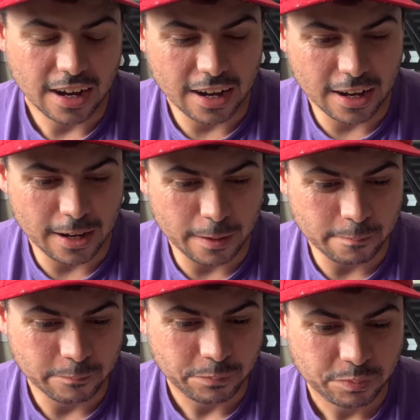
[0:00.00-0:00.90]

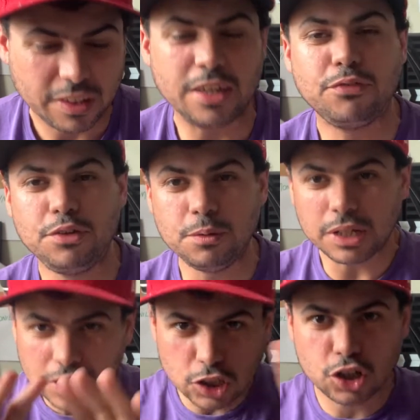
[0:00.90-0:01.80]
If you
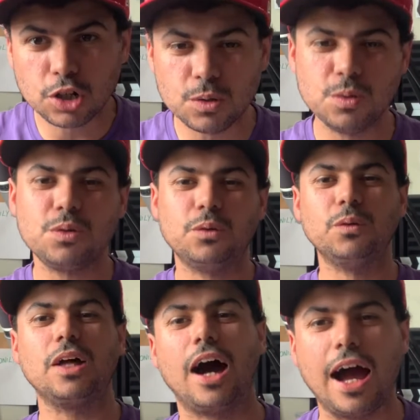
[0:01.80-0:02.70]
exclude all
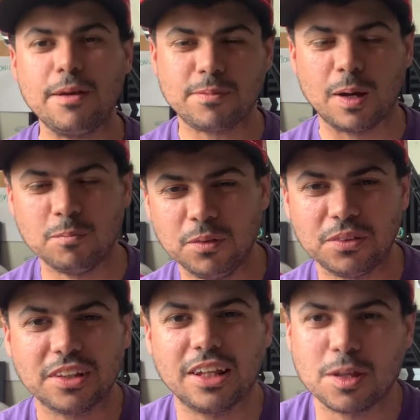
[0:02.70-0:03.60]
the hyped up
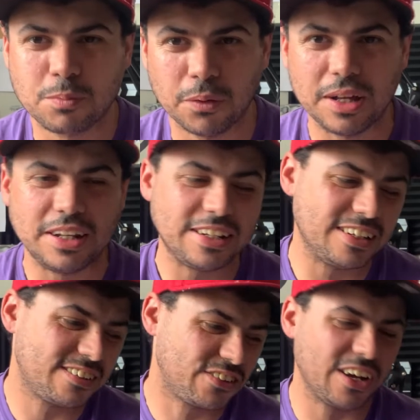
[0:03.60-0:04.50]
music that they're putting in
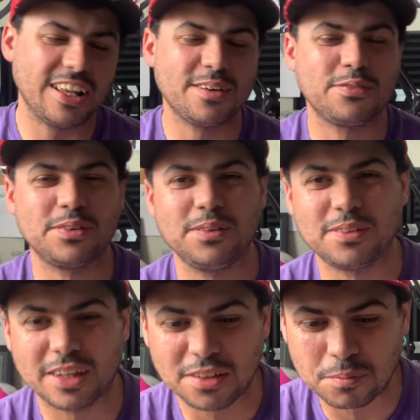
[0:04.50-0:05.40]
this trailer for you to
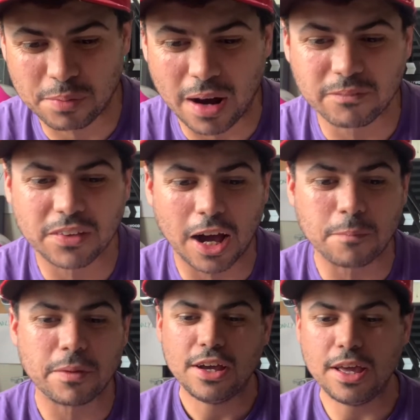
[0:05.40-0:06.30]
get you pumped
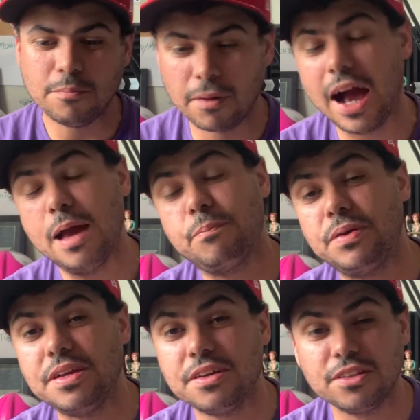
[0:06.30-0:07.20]
up, in my
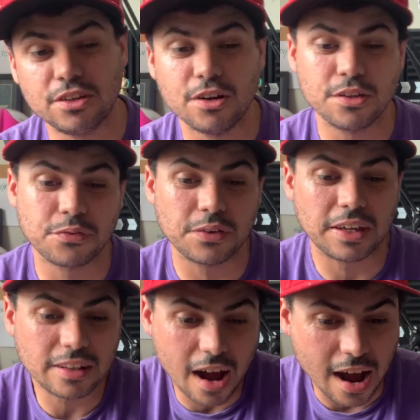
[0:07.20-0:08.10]
opinion, the only
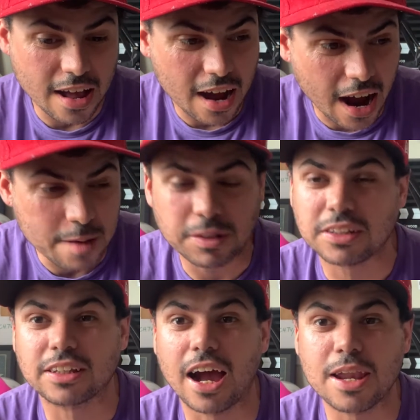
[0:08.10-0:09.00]
thing that I'm
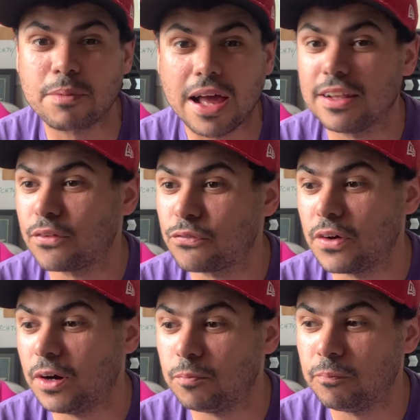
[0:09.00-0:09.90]
excited about this
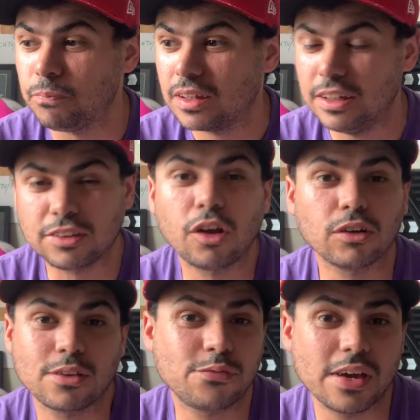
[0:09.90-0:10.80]
film is
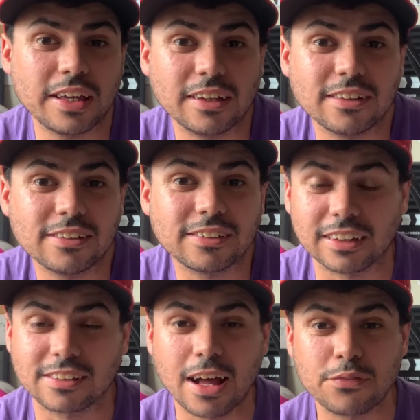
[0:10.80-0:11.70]
Dr. Fate.
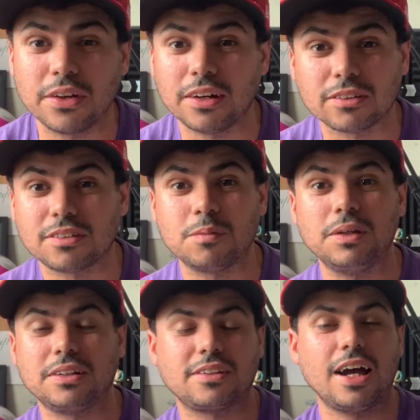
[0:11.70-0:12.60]
There's nothing else to be
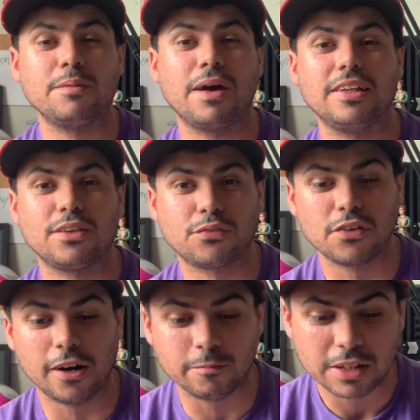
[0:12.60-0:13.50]
excited about this
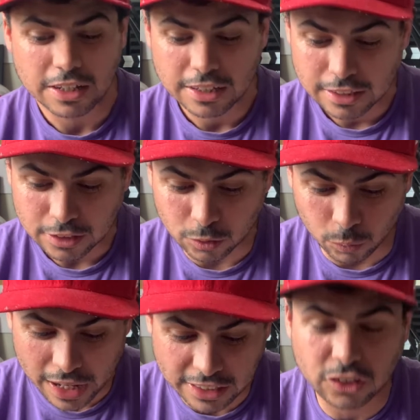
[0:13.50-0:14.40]
film.
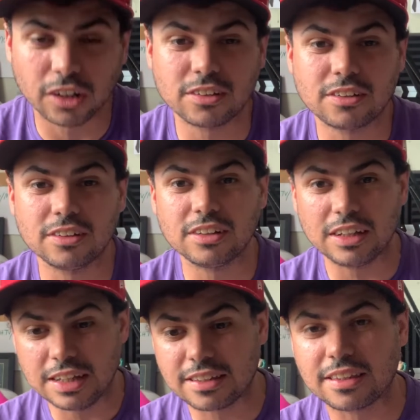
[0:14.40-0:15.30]
Dwayne Johnson
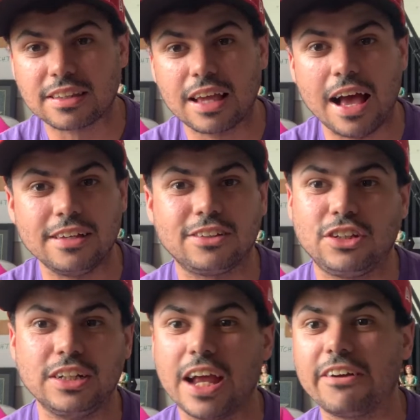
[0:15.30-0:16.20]
is as
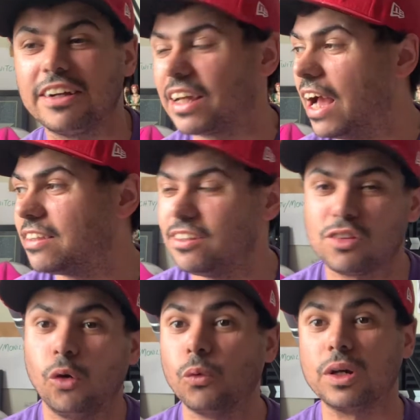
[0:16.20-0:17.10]
generic as he's
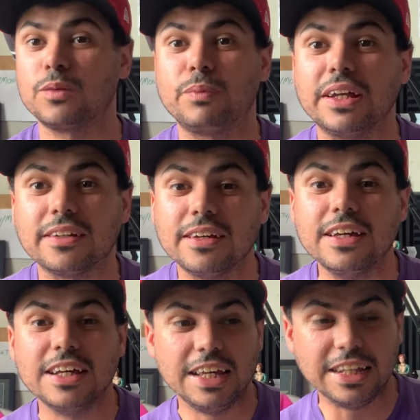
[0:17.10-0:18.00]
always been.
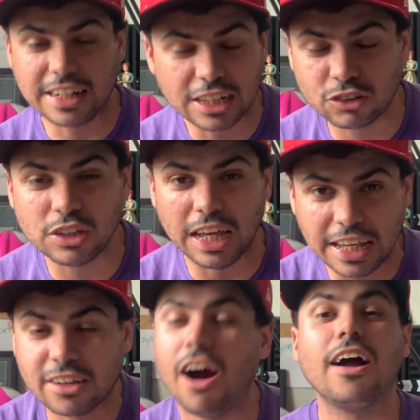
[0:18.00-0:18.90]

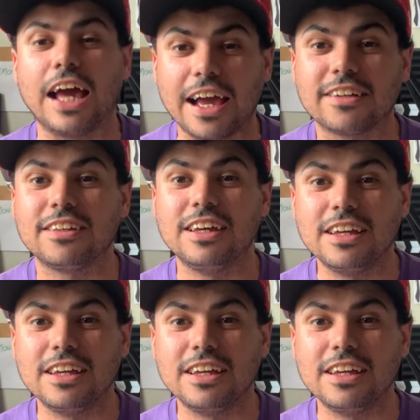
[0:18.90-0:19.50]
He can't act.